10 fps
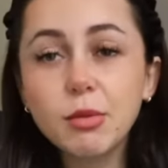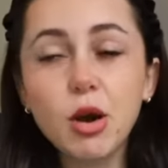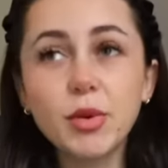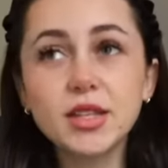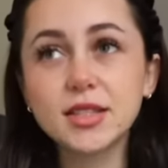I'm
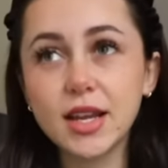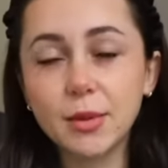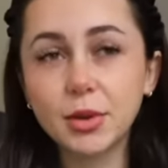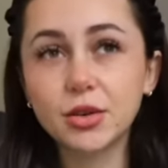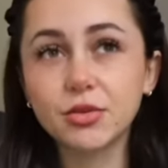hoping today
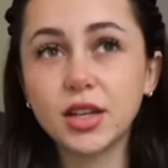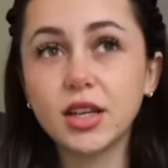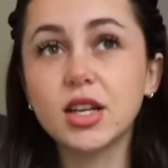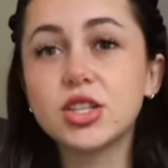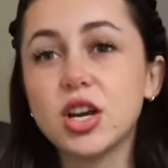I'm going to
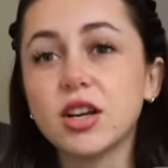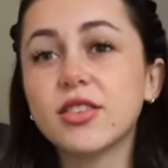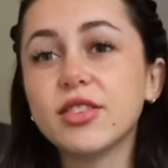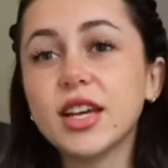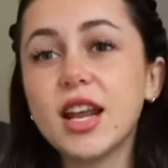read a chunk
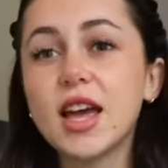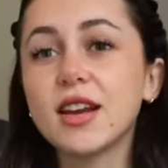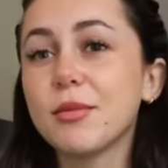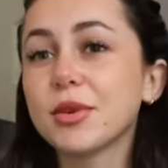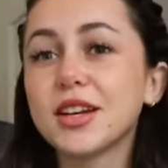of it
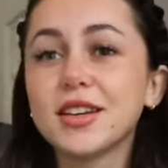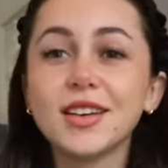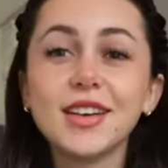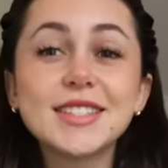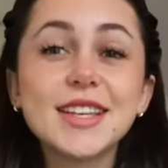and I'm going
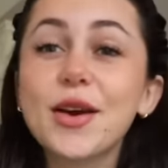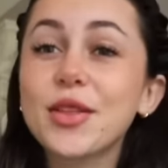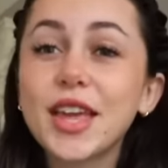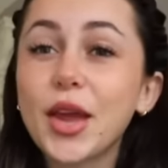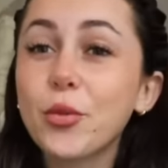to see how
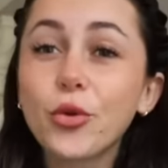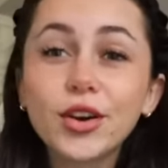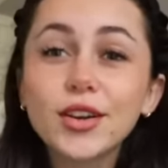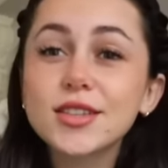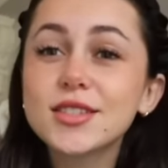the game
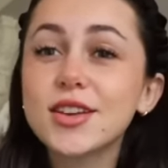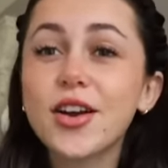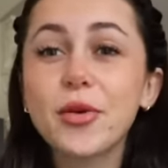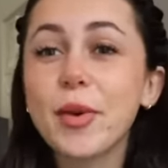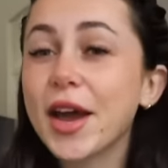works, see
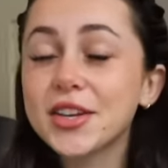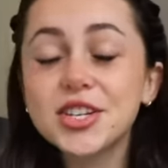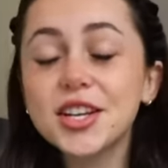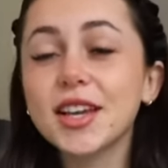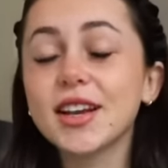all the
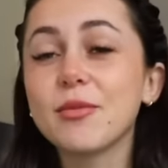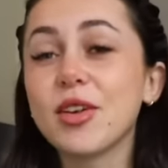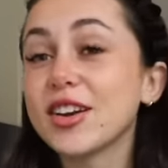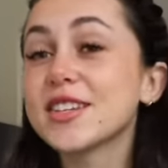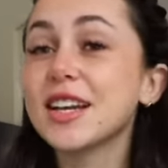magic. And I'm
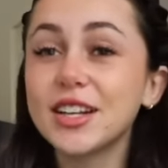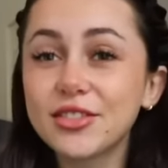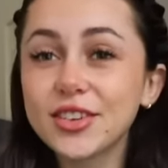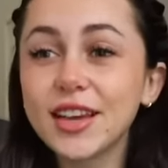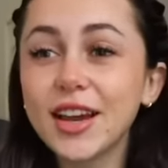very excited
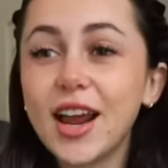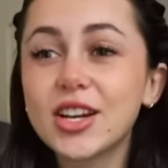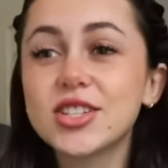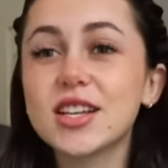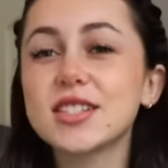for that. I
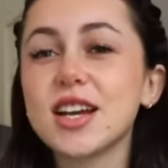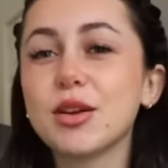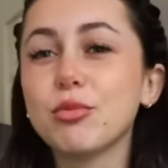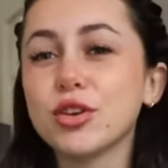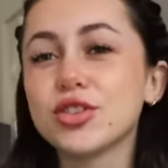just had to kind
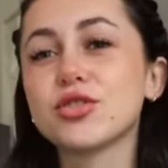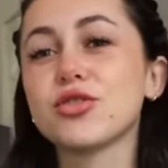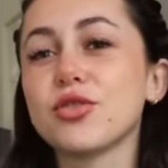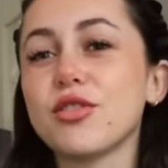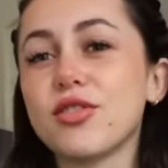of push
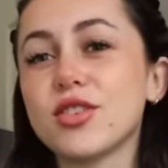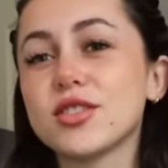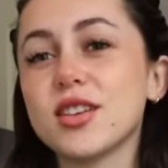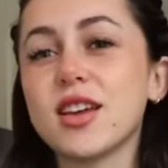through the first